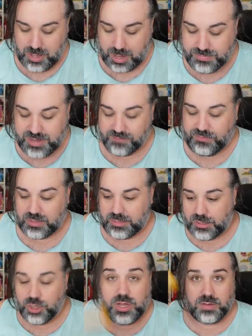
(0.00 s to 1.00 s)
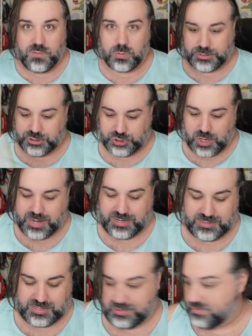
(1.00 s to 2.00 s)
I'm definitely looking forward to
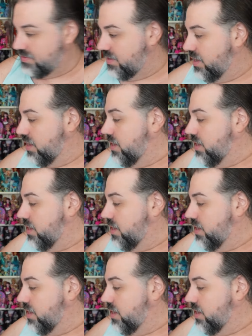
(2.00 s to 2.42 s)
trying these.